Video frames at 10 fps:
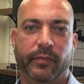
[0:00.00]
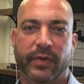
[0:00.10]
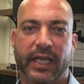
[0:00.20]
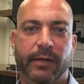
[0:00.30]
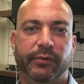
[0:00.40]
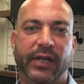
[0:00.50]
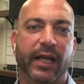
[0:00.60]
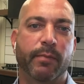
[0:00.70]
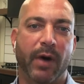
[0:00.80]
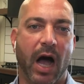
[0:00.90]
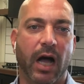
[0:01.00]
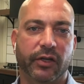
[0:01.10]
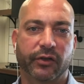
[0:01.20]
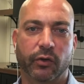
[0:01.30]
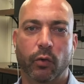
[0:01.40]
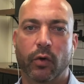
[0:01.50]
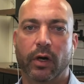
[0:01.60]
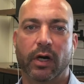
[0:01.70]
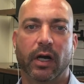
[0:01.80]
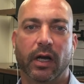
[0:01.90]
keepsake box,
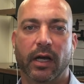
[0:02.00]
or